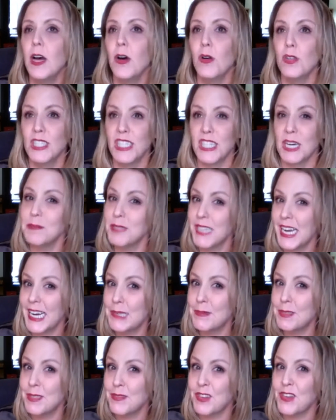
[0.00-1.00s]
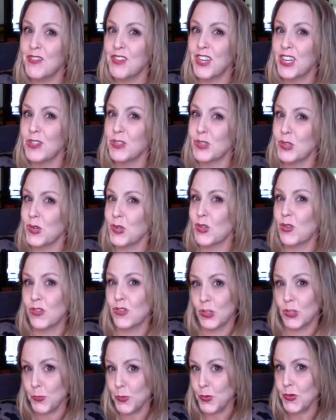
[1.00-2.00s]
Sometimes if the videos are
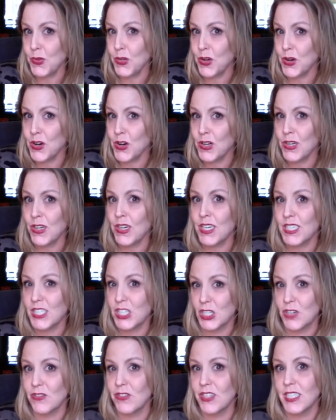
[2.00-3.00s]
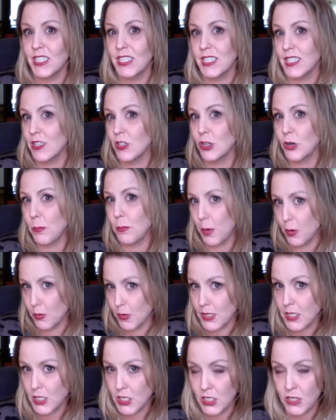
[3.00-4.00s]
super long, a little
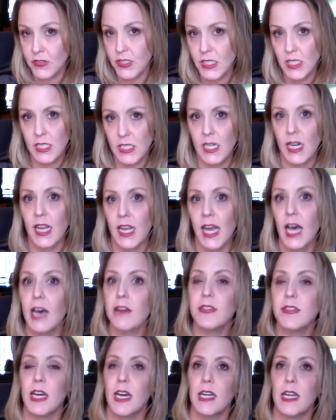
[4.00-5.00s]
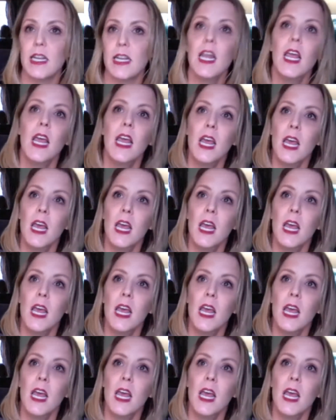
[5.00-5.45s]
bonus service that I have done